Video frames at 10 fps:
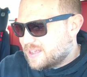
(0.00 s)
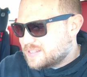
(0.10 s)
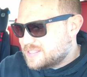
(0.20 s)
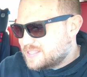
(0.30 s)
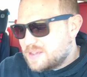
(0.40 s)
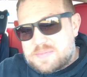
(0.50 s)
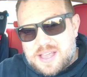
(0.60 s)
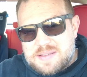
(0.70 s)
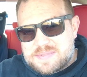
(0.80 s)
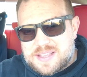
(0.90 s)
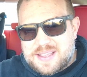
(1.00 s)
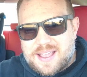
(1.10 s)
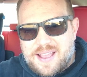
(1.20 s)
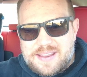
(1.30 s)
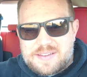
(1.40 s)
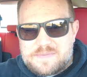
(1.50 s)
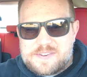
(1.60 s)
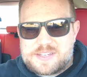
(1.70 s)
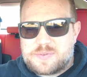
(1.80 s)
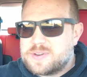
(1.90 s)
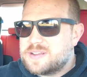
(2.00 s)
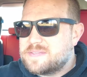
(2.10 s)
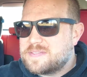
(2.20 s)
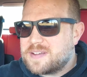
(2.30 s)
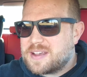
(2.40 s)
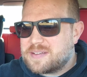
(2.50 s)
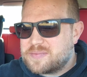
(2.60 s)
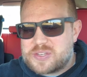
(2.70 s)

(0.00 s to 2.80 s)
Sometimes I kind of wish it would have,